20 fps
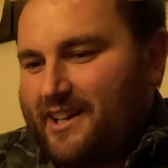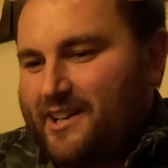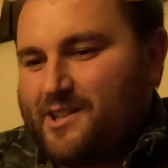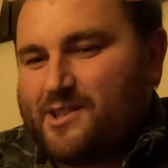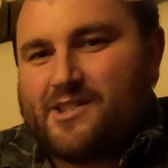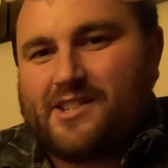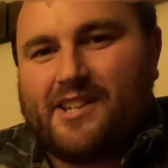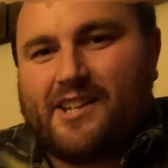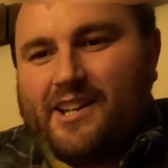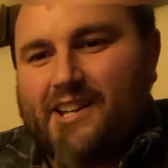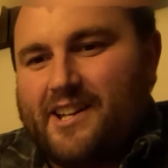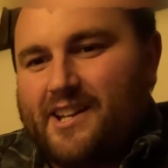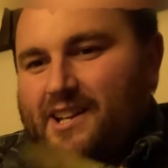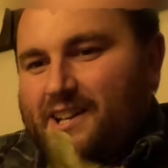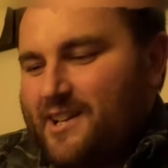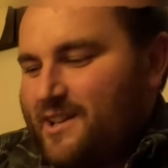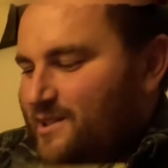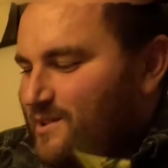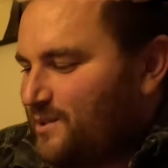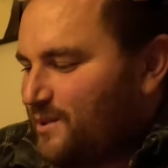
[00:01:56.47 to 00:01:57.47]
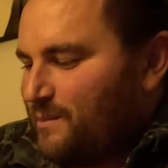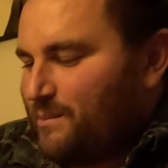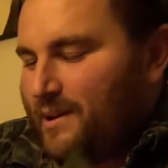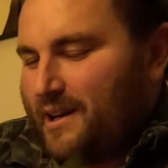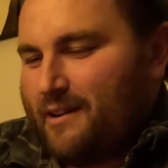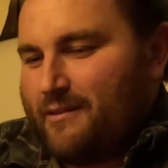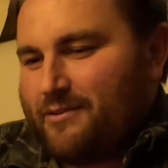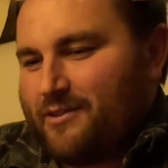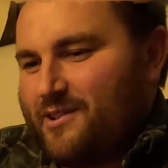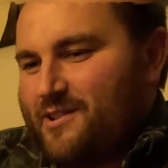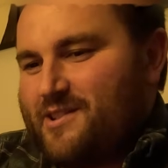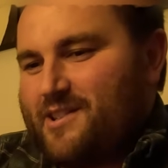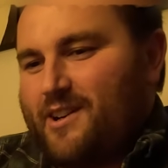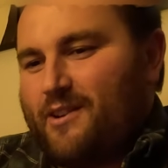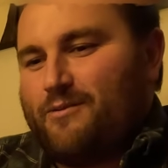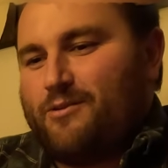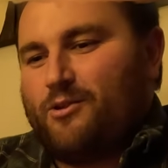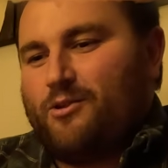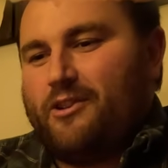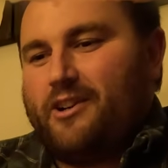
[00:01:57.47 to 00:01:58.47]
it's sort of paying for
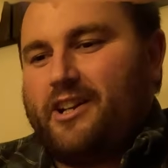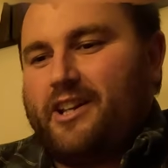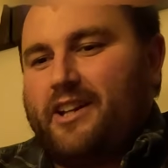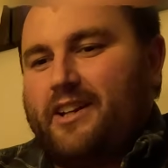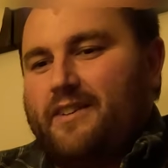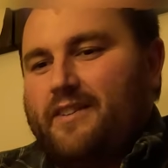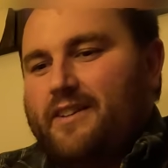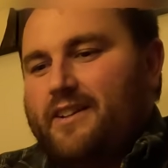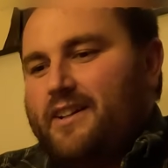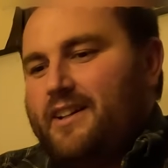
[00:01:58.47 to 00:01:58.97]
itself already.